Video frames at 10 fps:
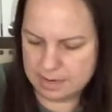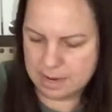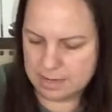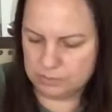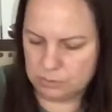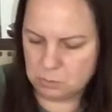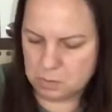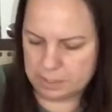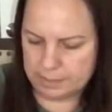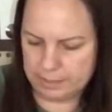as you
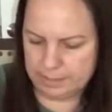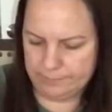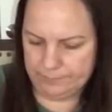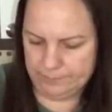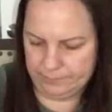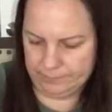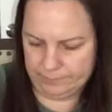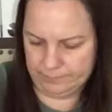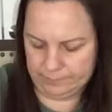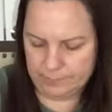work it.
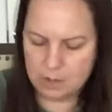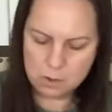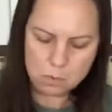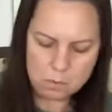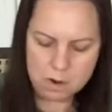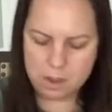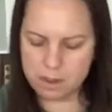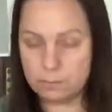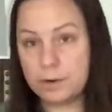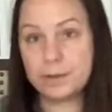Work
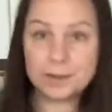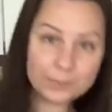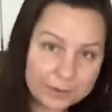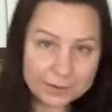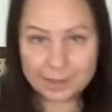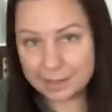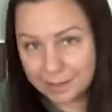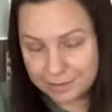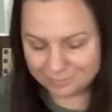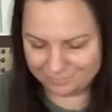it, work it, work it.